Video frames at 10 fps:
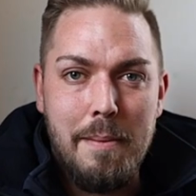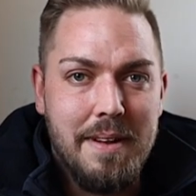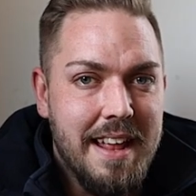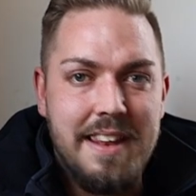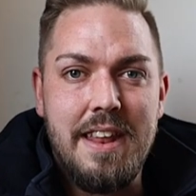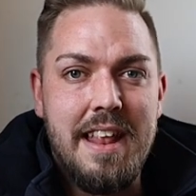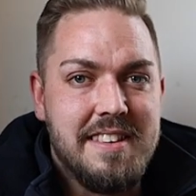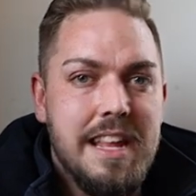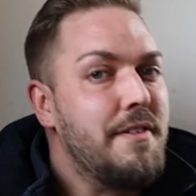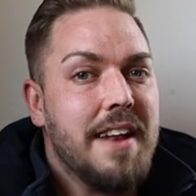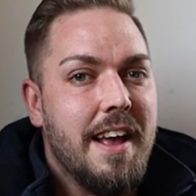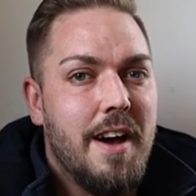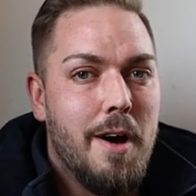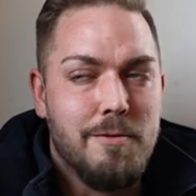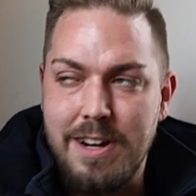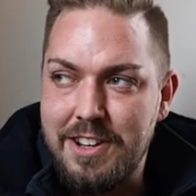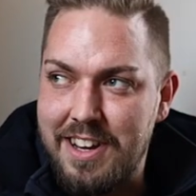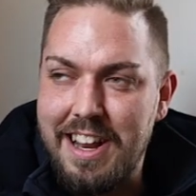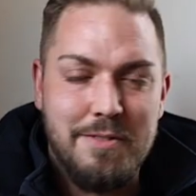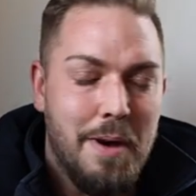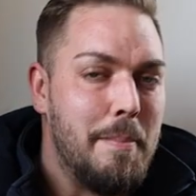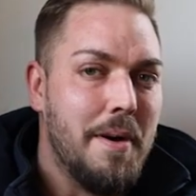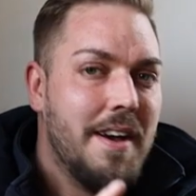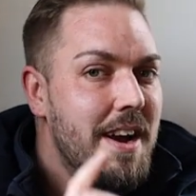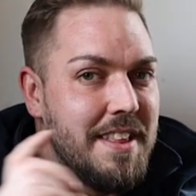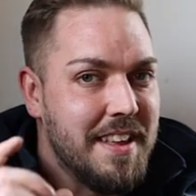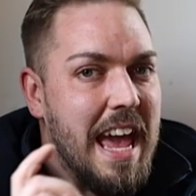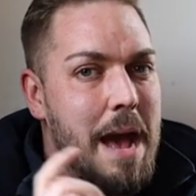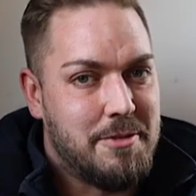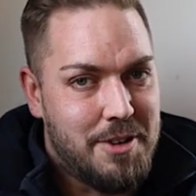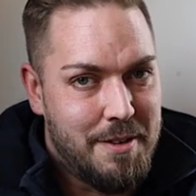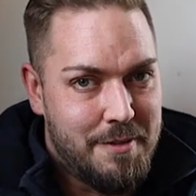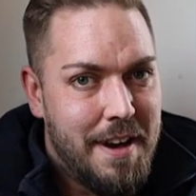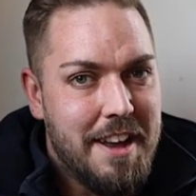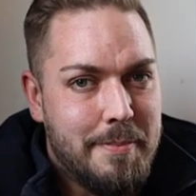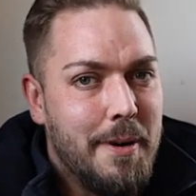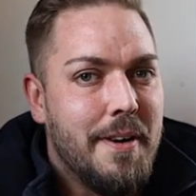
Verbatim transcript: I mean, then there's nothing they can't reach. And that's why I put the caption on Facebook